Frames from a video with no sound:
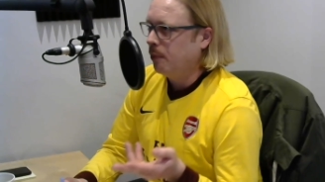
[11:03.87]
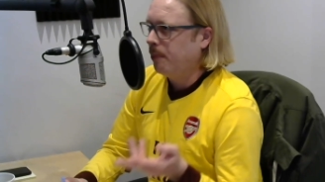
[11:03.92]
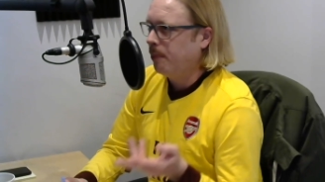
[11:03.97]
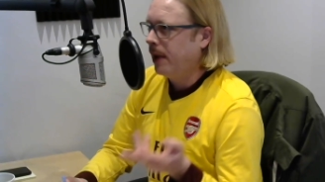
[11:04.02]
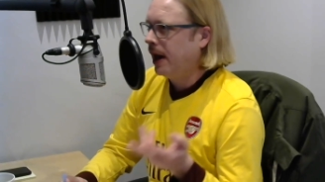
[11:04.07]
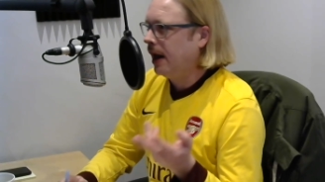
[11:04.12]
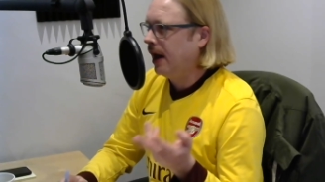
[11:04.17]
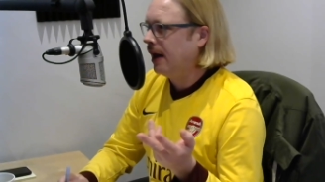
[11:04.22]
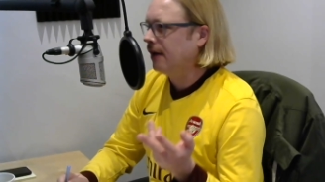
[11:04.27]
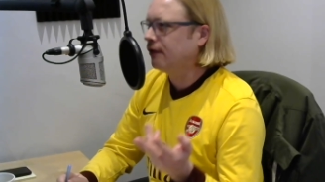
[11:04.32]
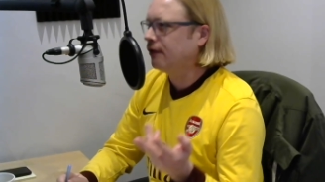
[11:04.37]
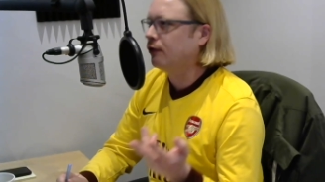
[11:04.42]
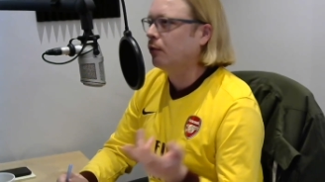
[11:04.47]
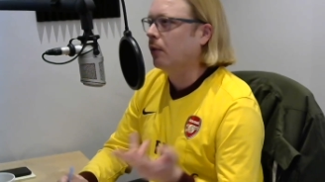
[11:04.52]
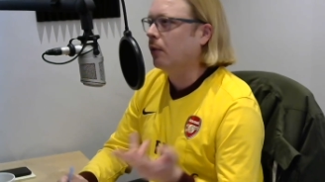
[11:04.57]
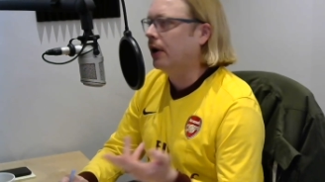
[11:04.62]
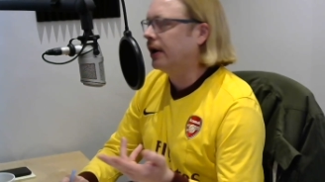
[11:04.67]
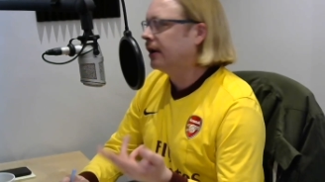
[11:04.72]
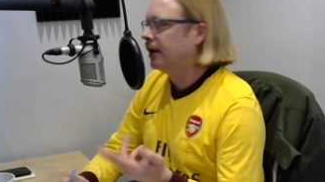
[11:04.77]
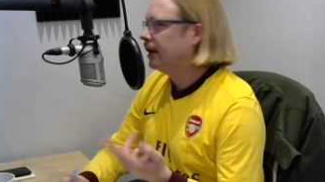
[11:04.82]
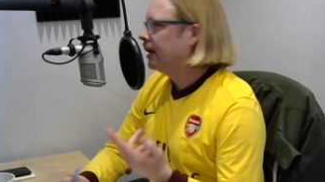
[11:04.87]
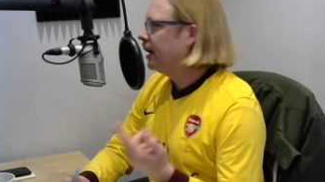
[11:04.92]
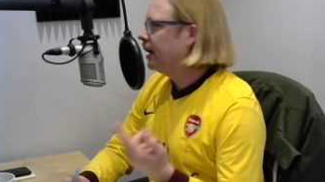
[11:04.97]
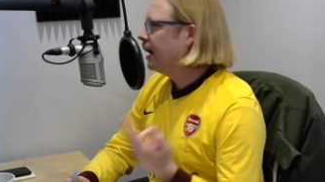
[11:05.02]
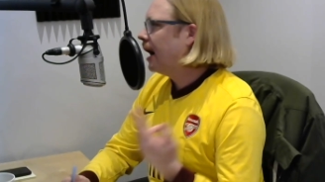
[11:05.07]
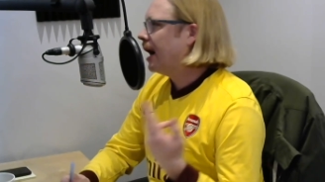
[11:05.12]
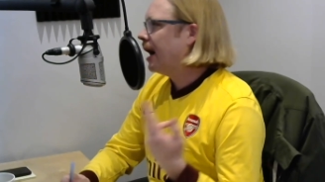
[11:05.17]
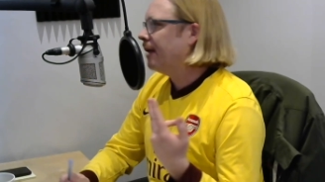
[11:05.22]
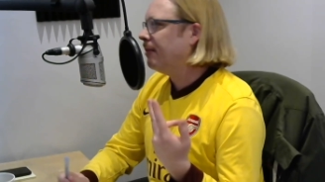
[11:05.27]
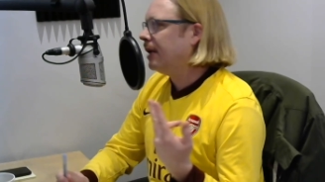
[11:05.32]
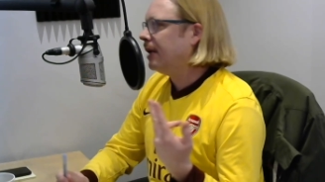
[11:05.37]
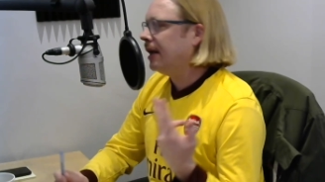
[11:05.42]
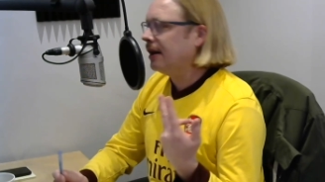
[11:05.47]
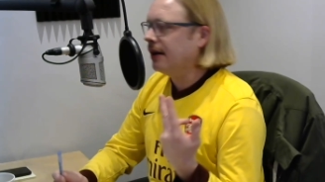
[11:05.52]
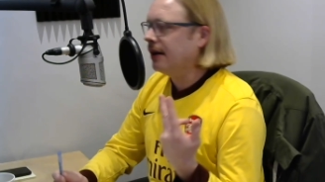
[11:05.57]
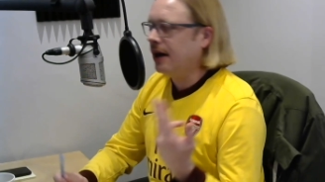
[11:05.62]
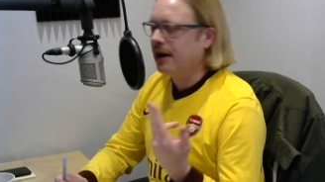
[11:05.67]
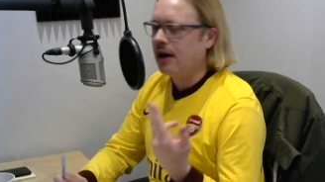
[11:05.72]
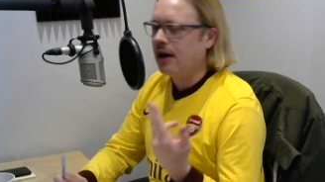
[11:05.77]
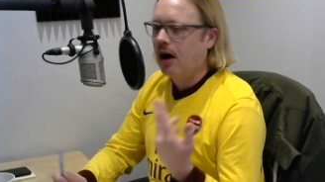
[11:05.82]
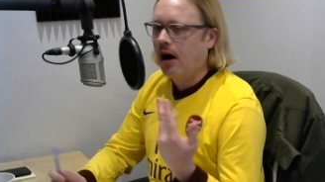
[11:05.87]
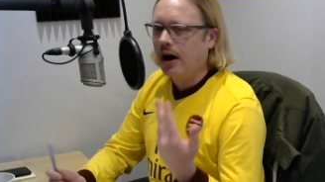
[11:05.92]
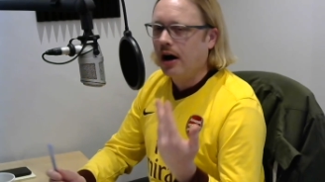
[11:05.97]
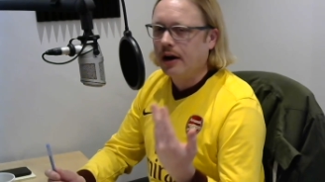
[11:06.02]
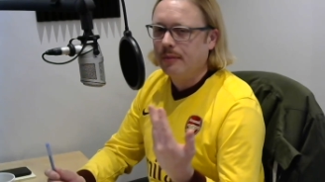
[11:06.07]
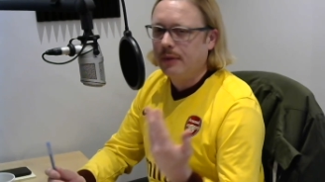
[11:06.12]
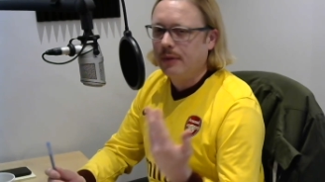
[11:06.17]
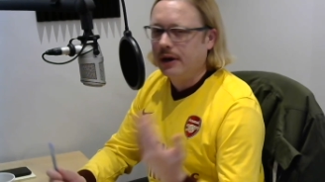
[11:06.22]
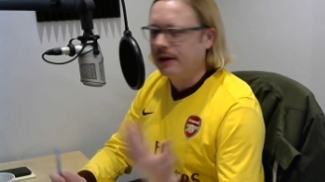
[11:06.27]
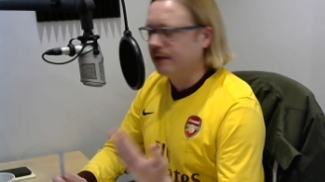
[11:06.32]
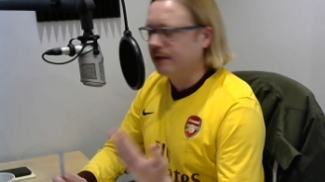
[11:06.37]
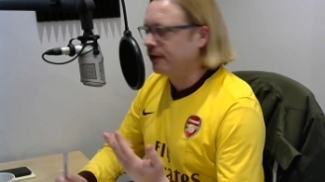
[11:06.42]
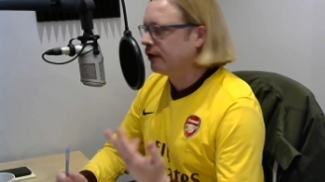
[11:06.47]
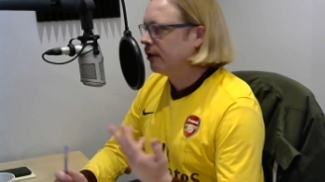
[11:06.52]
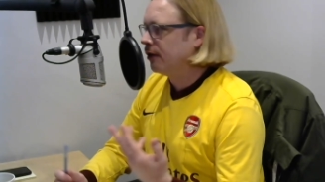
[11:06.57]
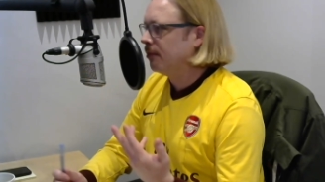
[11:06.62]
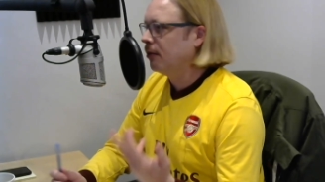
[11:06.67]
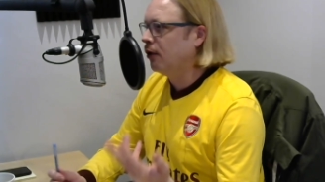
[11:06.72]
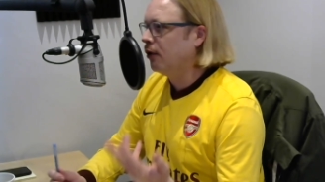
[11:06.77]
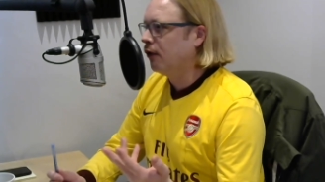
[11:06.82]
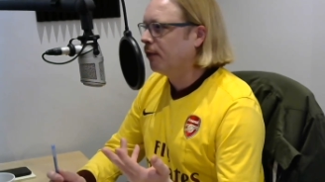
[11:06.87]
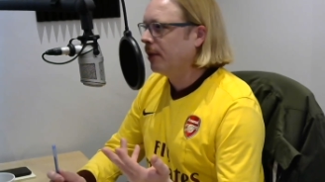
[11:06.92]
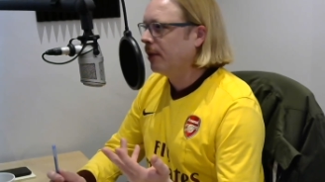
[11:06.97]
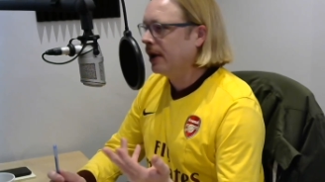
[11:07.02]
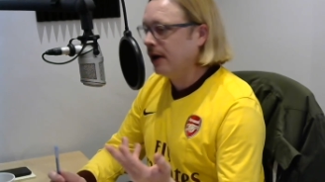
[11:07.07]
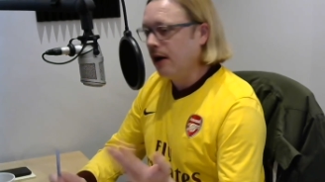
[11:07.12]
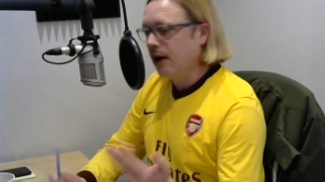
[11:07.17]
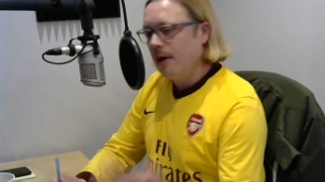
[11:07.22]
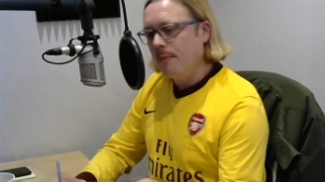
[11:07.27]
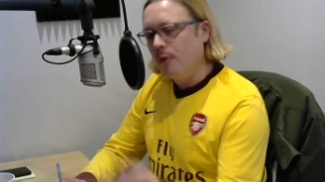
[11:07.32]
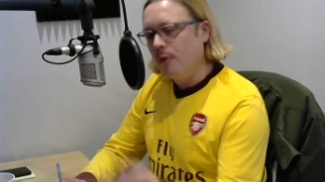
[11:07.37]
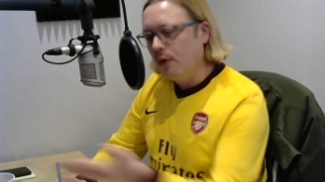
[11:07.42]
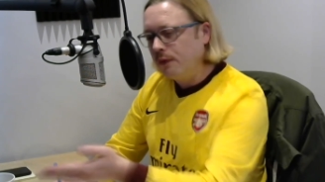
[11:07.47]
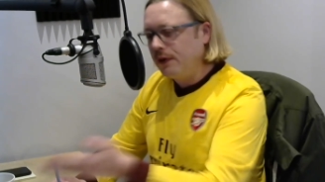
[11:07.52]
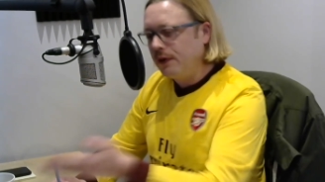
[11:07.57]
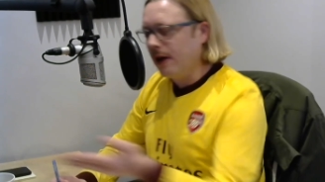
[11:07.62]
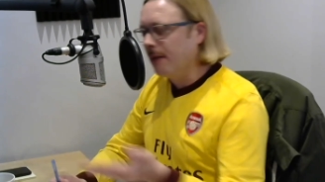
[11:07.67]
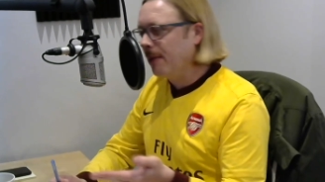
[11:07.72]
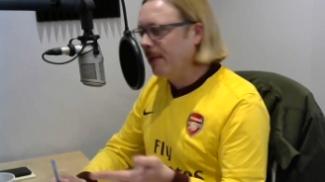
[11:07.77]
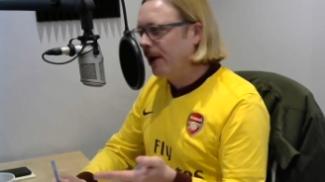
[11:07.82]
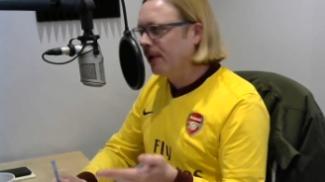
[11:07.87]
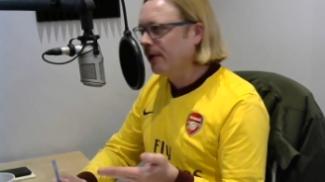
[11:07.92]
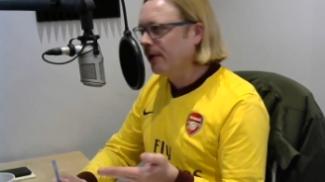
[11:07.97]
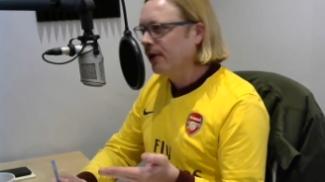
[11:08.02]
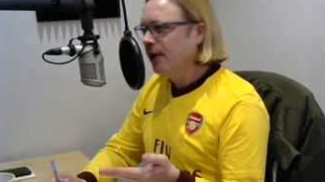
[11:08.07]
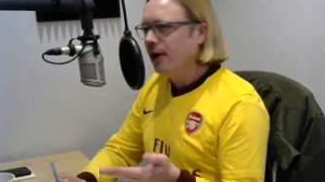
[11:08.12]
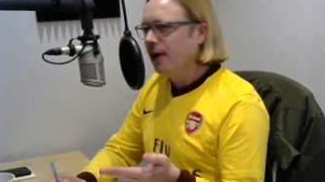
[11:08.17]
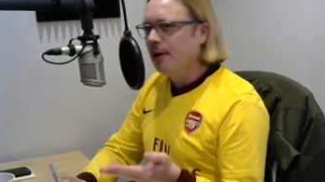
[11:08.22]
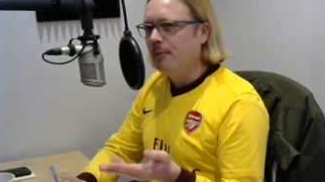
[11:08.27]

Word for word: pace what I mean an ottoman is to movement, moved him out,